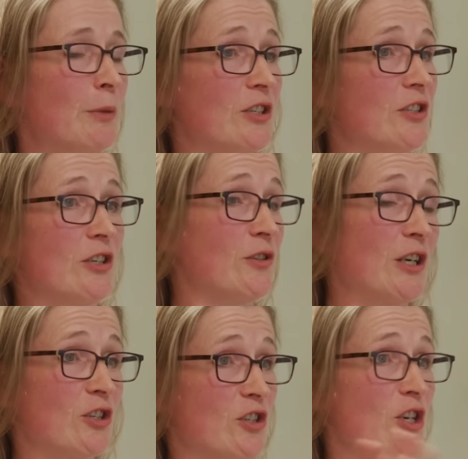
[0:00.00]
because they,
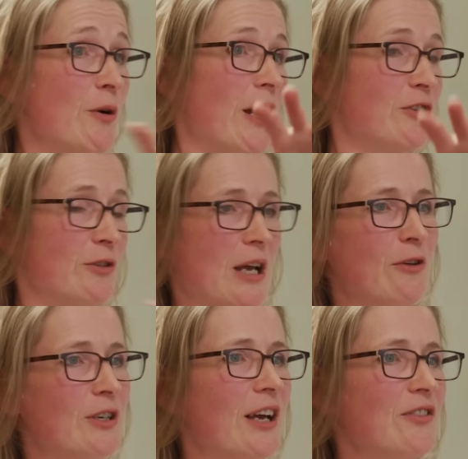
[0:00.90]
they just know how to
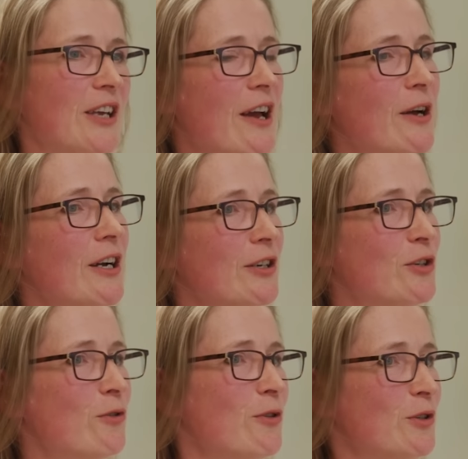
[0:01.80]
how to get the AI to
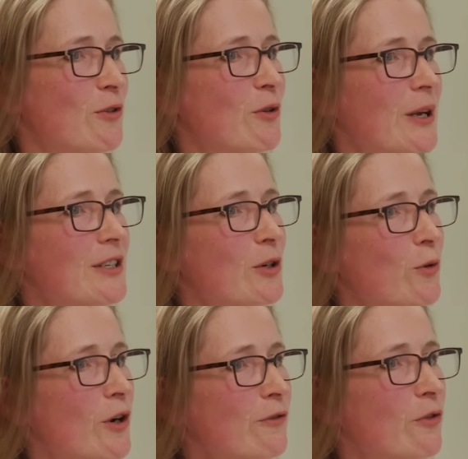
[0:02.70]
do the do the basic
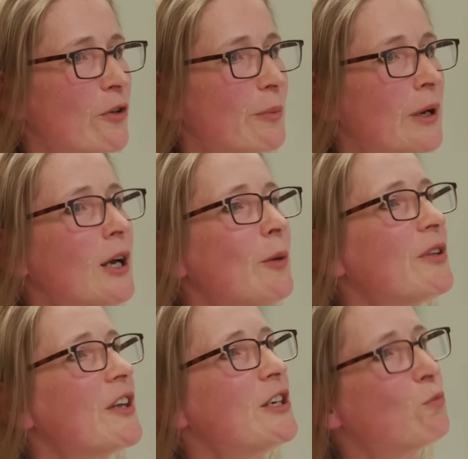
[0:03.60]
work for them. Mm-hmm.
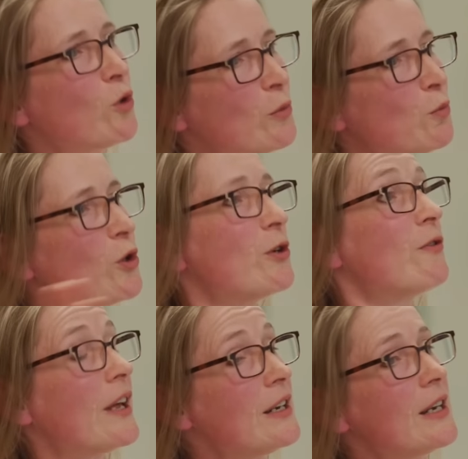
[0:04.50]
But then what what
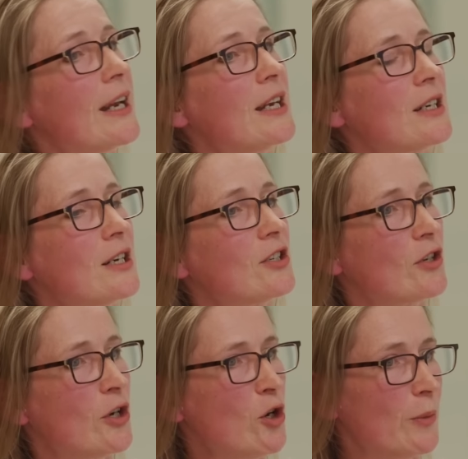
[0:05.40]
you then need is
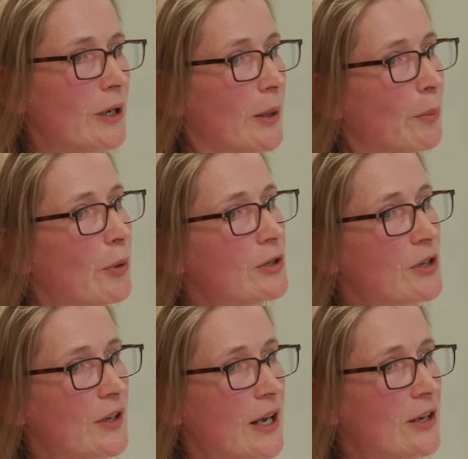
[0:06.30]
the human input
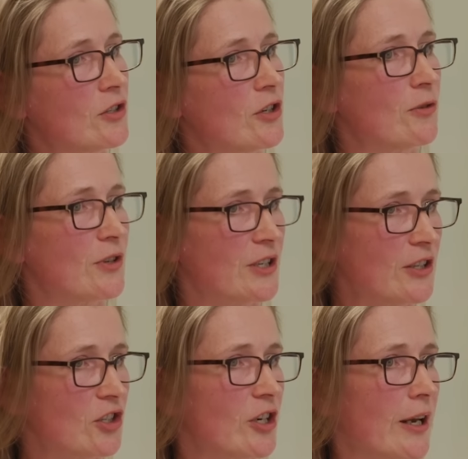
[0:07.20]
at the end to do the
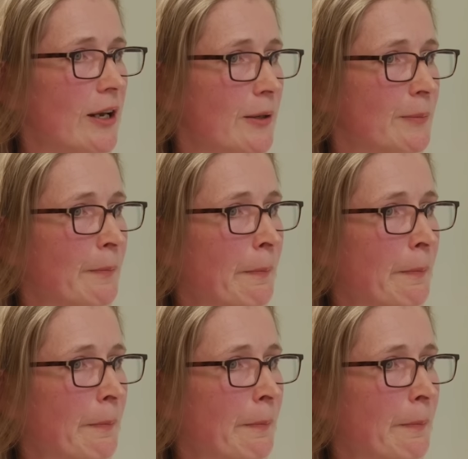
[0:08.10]
sense checking,